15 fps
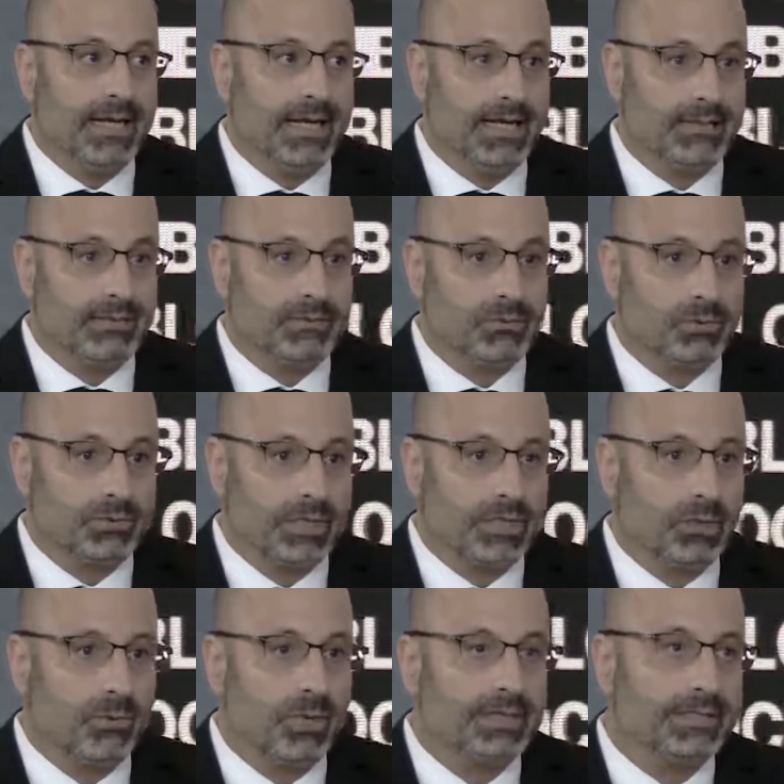And to tell
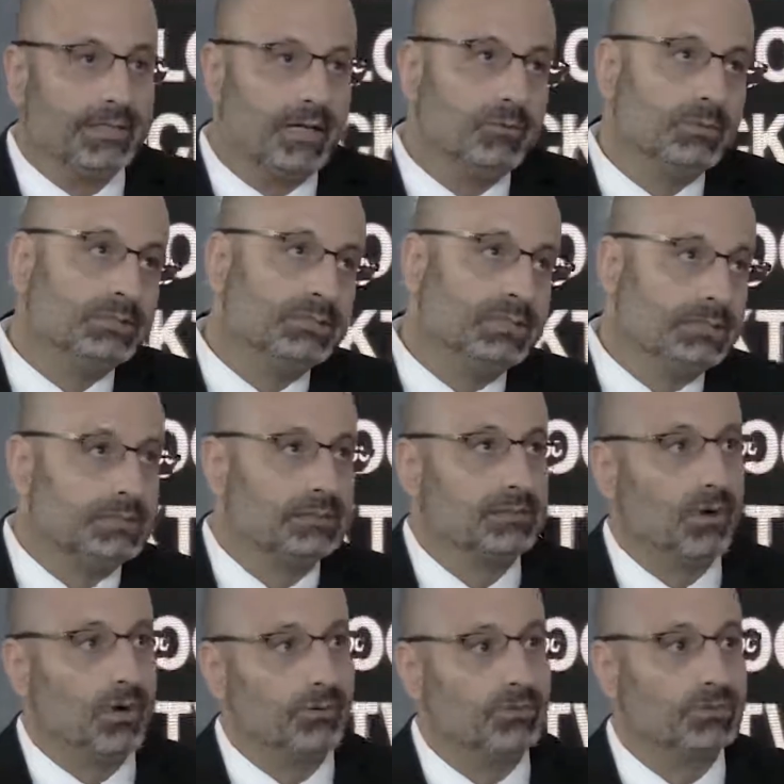you, we're dealing with this
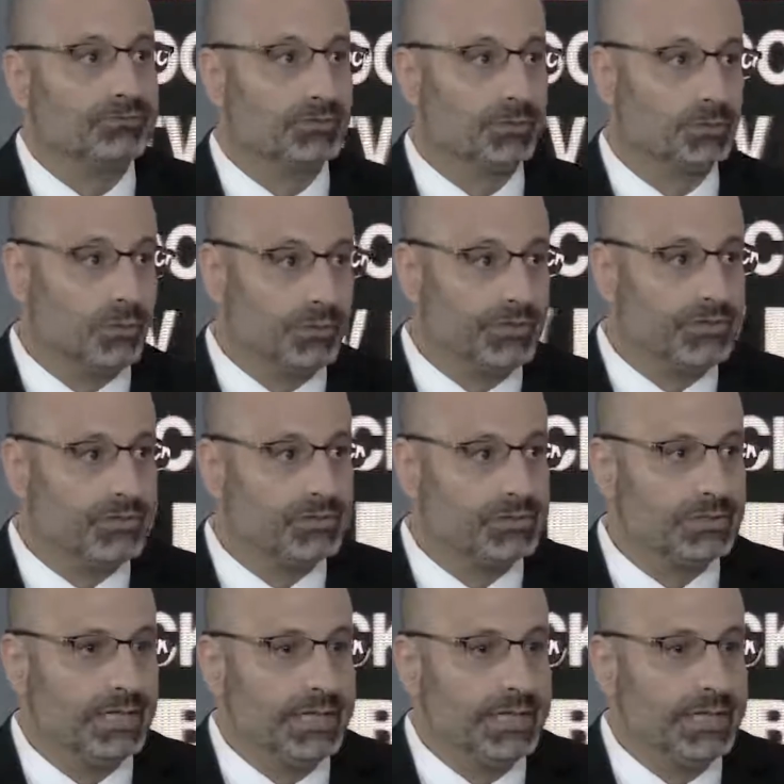almost for 2 years.